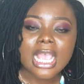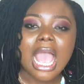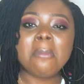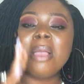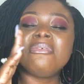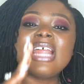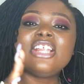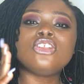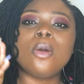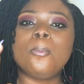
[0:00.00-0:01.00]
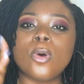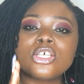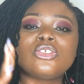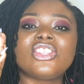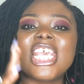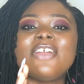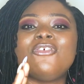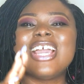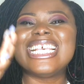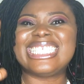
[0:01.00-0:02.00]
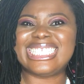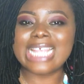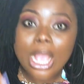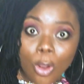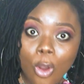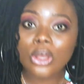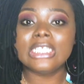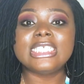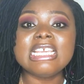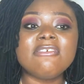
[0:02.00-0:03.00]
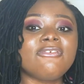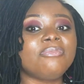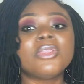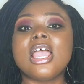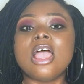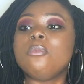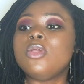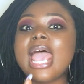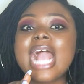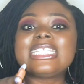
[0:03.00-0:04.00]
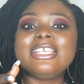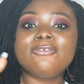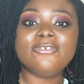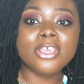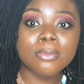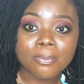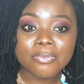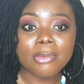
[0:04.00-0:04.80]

And my brother did not pause to think for a second if we're acting film.